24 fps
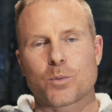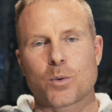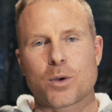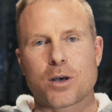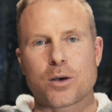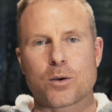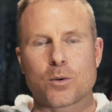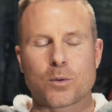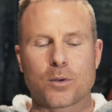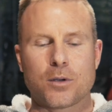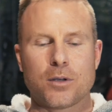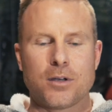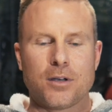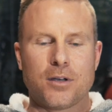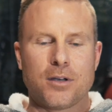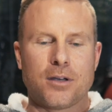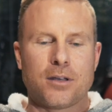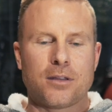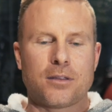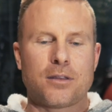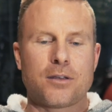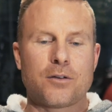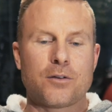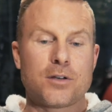Well,
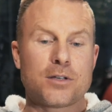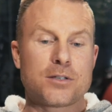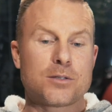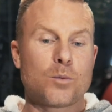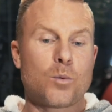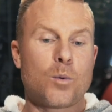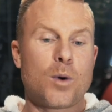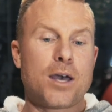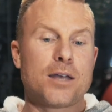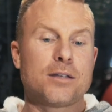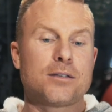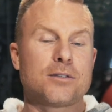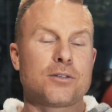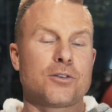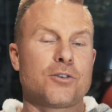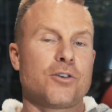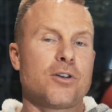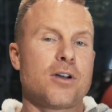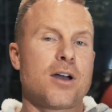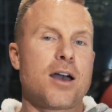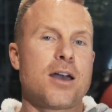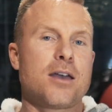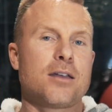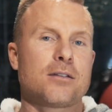there is a way to
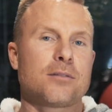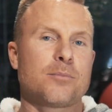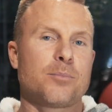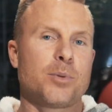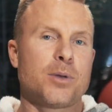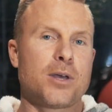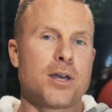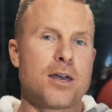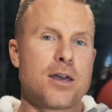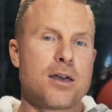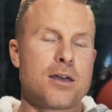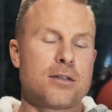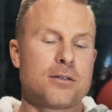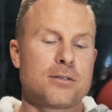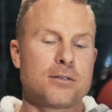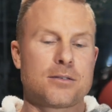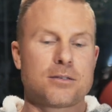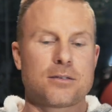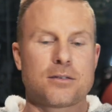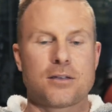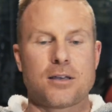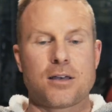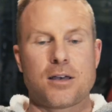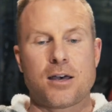create
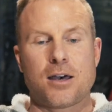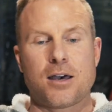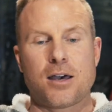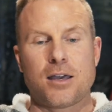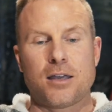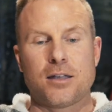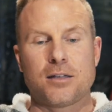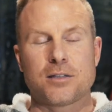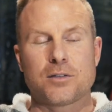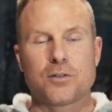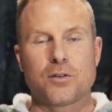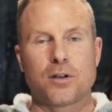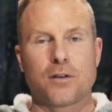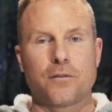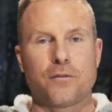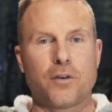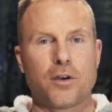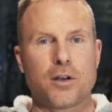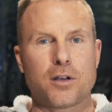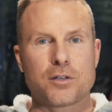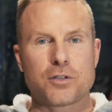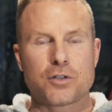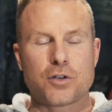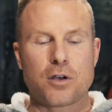pans inside of
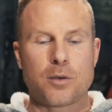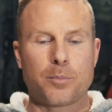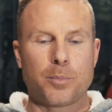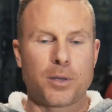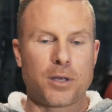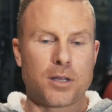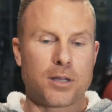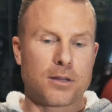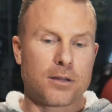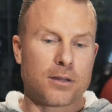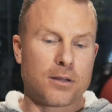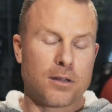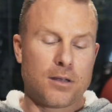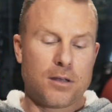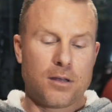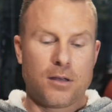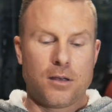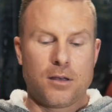Photoshop, and